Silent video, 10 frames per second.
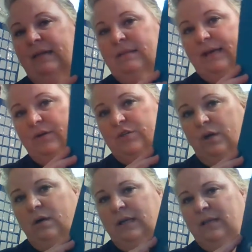a letter
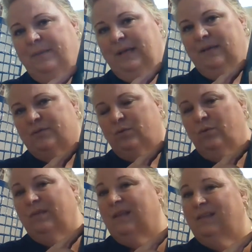chart at the beginning of
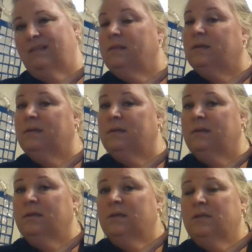school. The
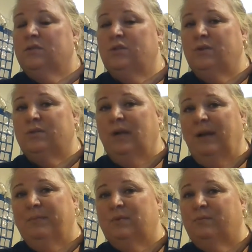students are
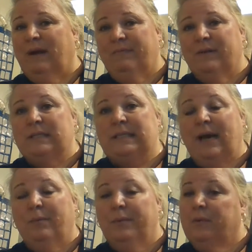able to reference
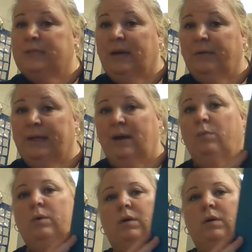that when they're sounding out